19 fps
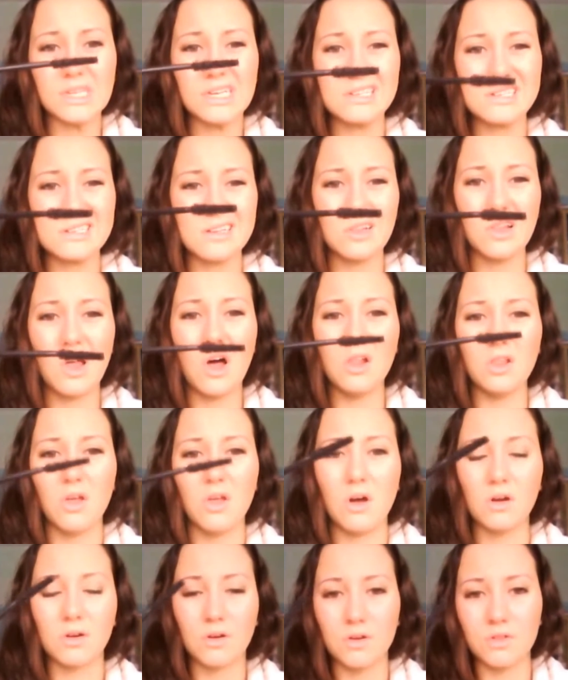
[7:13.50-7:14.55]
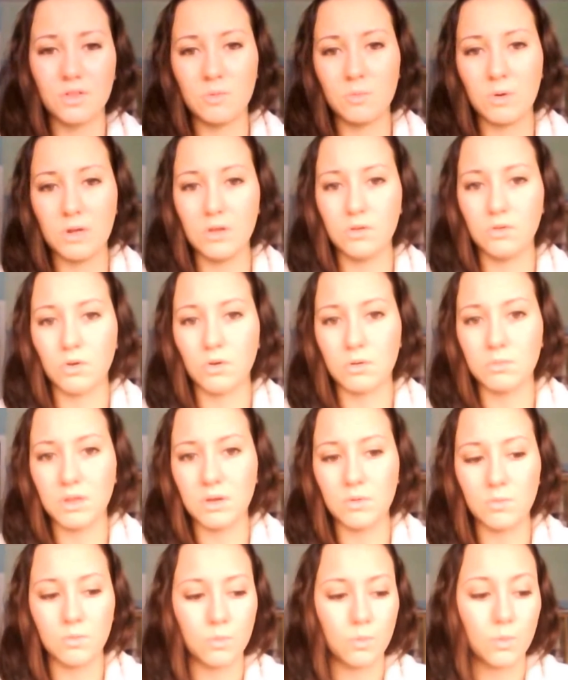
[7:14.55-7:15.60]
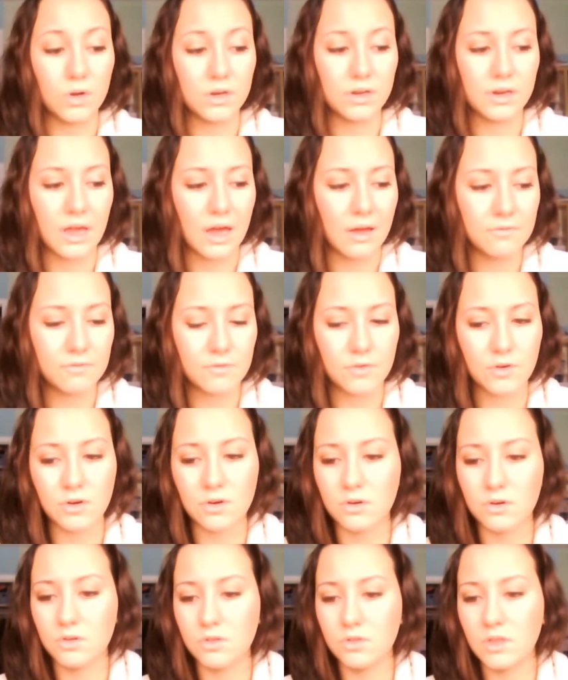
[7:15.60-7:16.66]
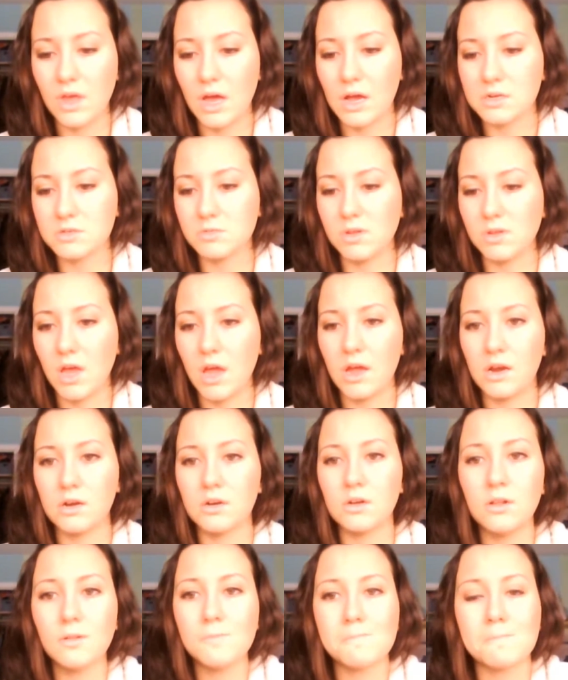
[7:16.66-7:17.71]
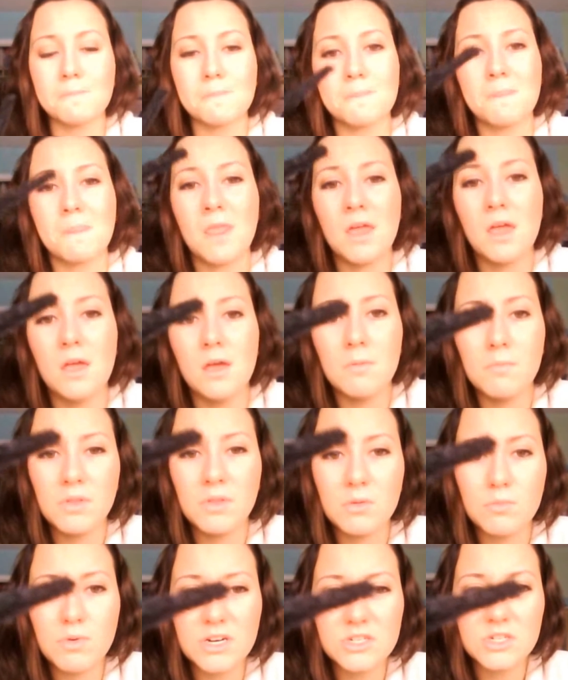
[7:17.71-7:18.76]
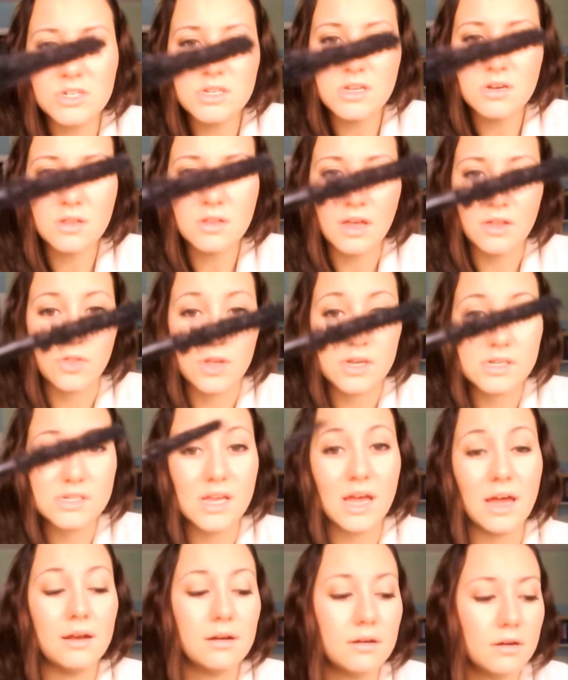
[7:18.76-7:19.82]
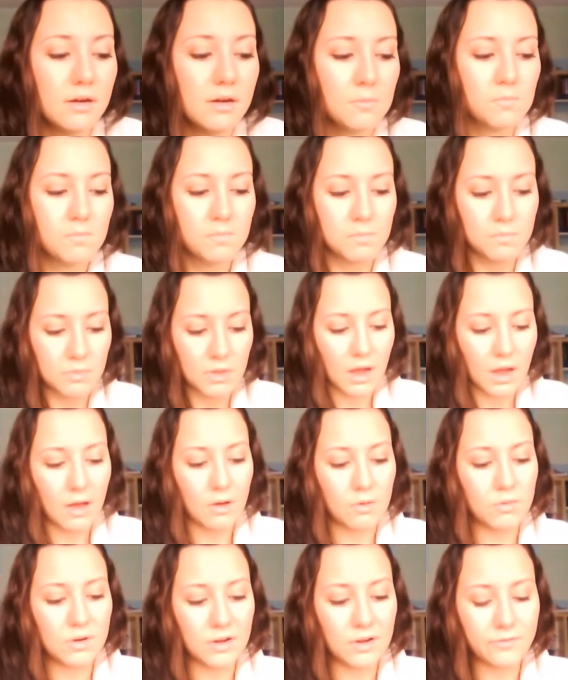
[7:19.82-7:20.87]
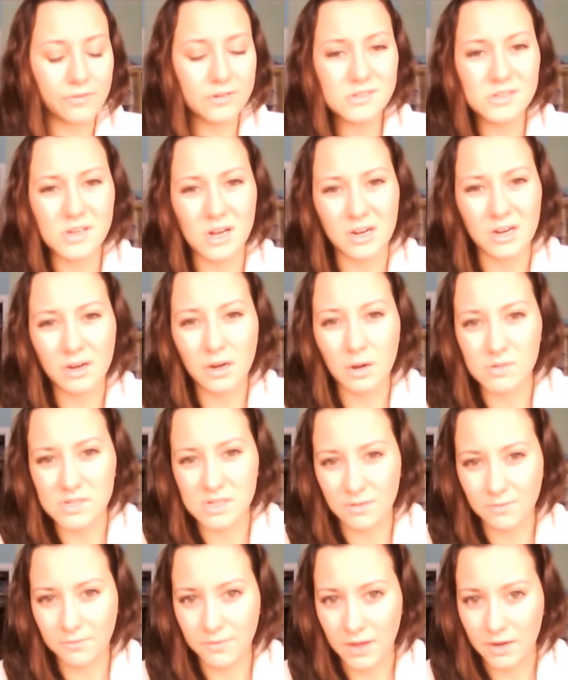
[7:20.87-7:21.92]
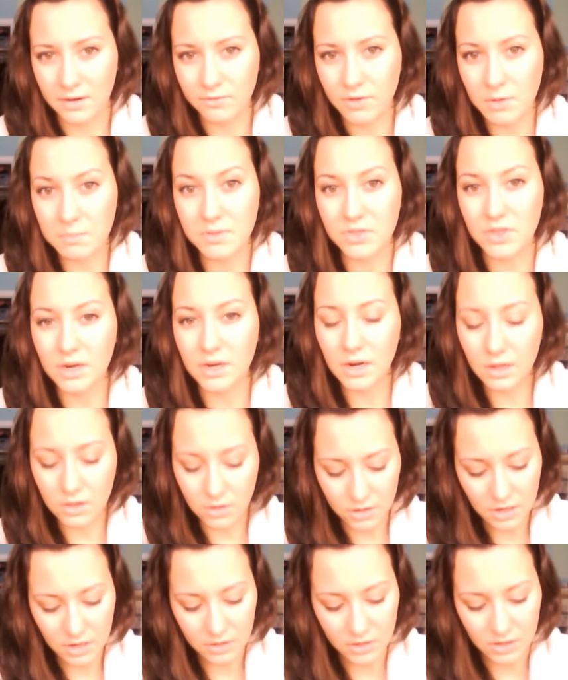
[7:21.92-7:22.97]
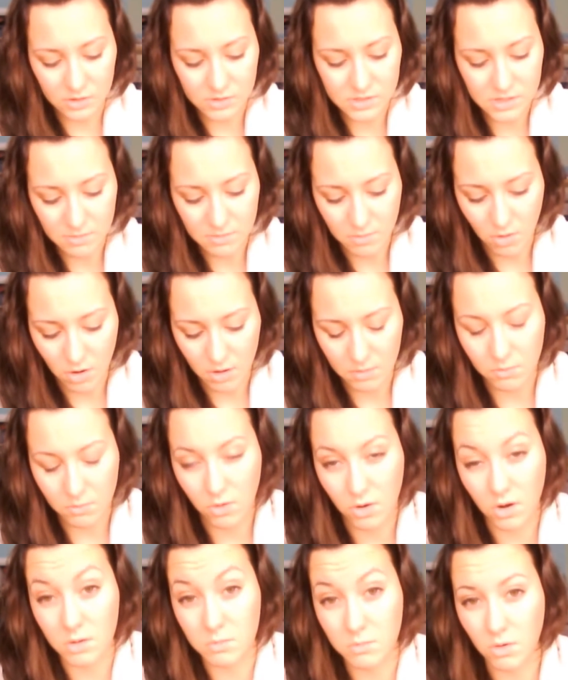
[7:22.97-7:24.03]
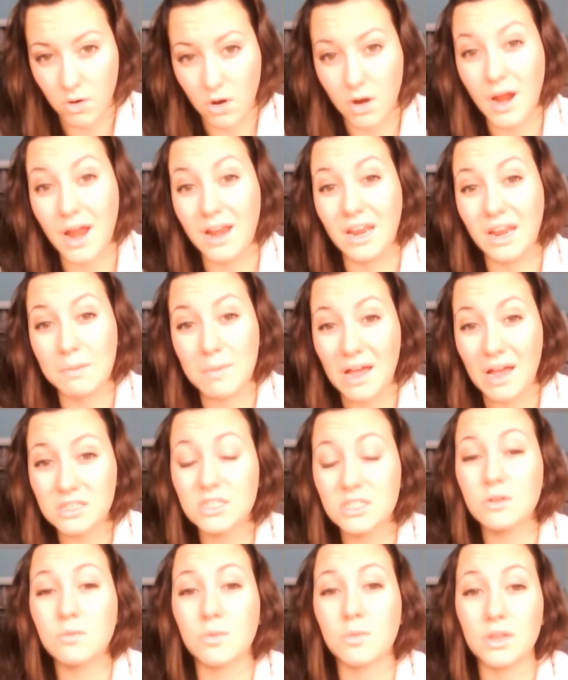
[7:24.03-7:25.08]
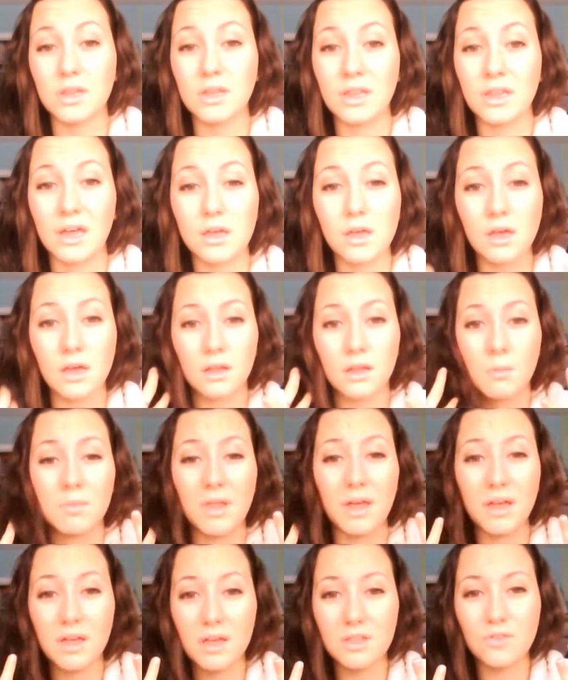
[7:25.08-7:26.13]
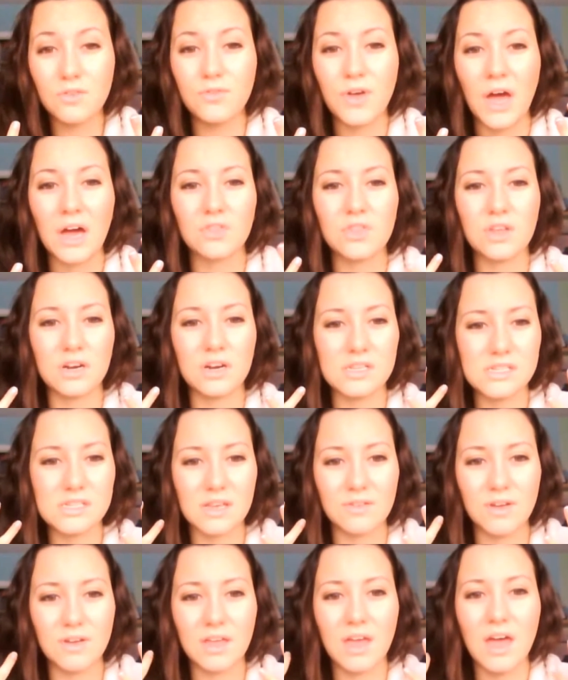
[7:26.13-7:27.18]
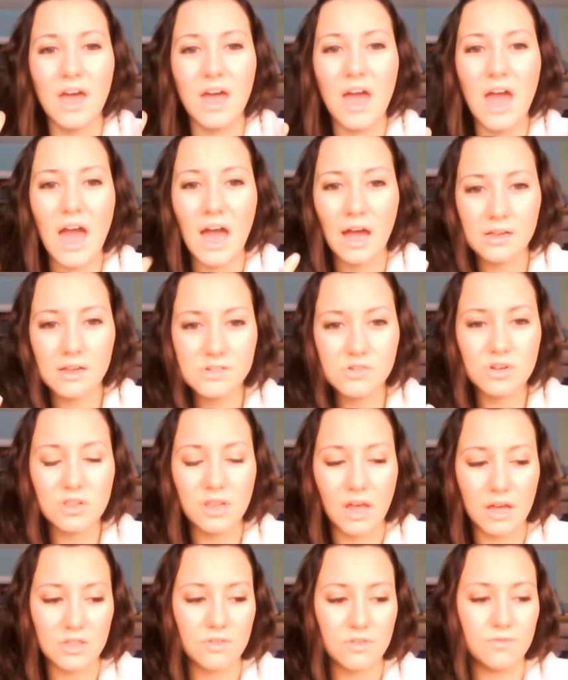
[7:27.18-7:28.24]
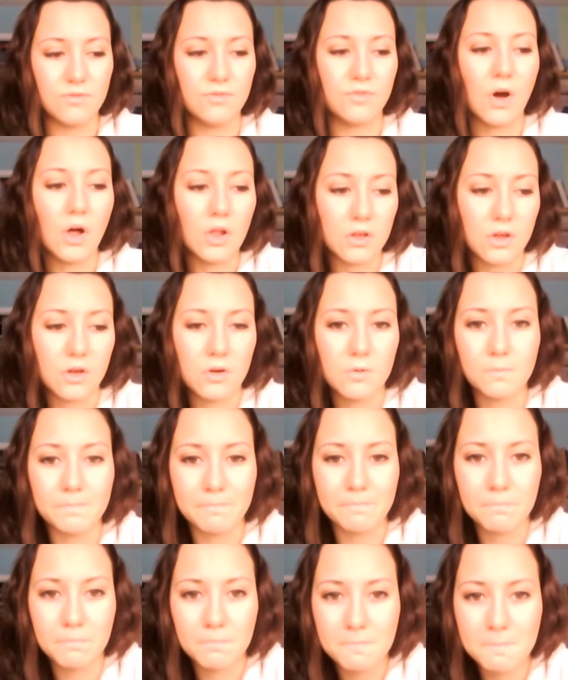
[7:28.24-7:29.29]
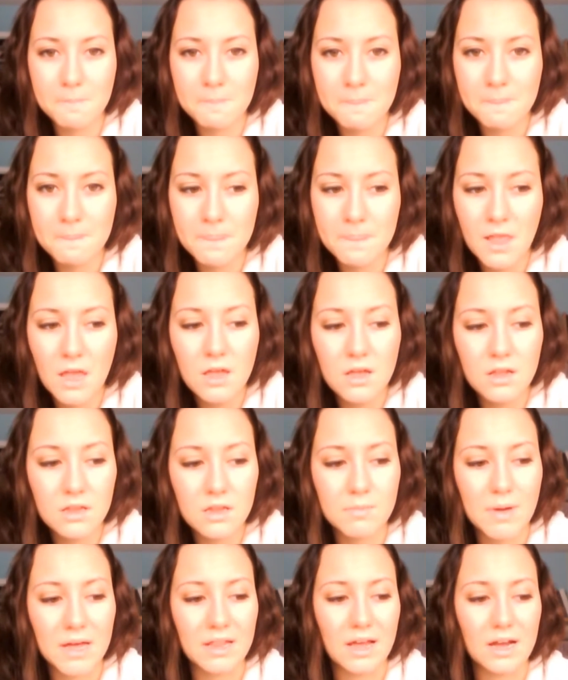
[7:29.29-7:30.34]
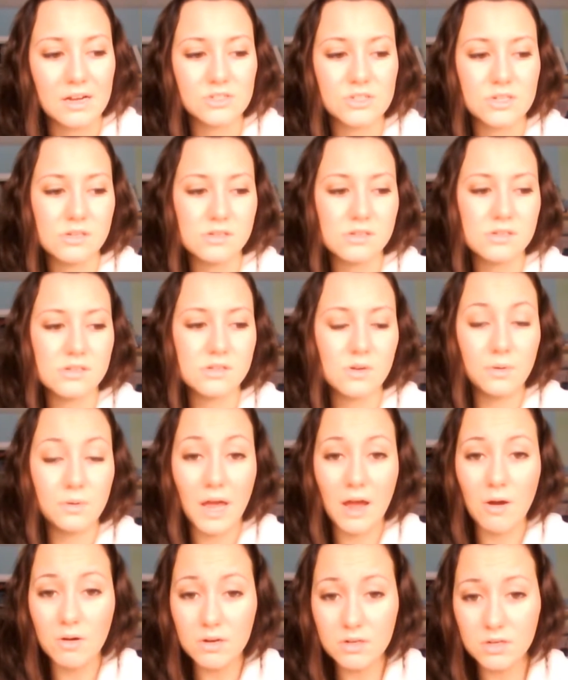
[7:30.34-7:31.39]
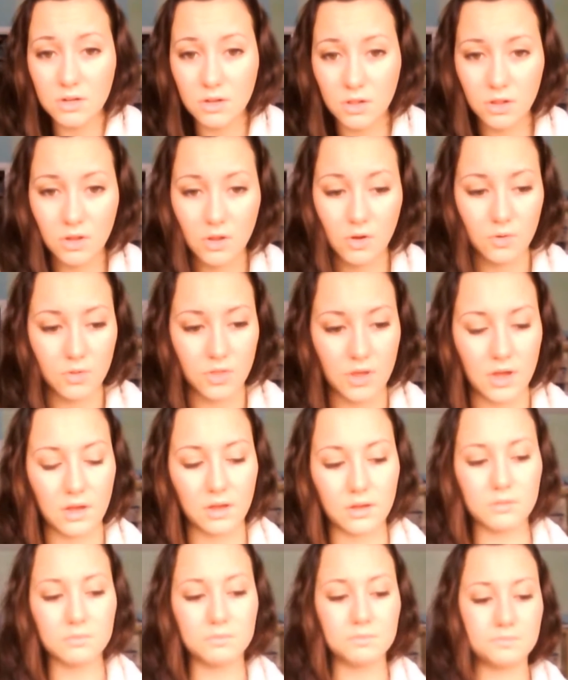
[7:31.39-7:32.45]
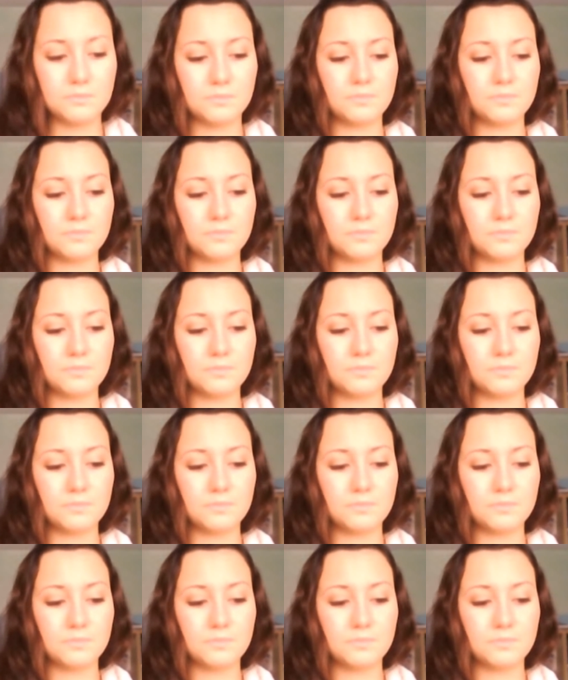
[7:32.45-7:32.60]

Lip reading: it's a lot longer than what you normally would get for the actual handle. But the brushes look like this, and when I first got it, I wasn't a fan of it, but then I learned how to use it more and more and more, and I'm actually really liking it. I'm liking the fact that it's giving extra length and volume to my lashes. So now on to clothing.